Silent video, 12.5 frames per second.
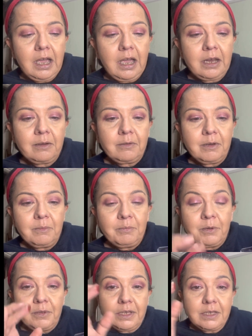And I'm going to
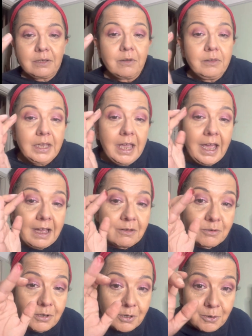put this on the
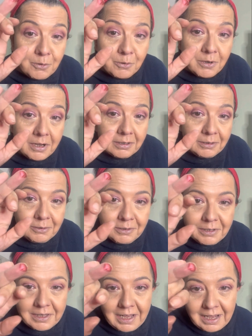outer corner. Look
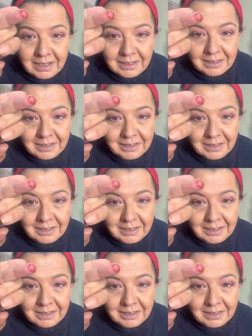at that.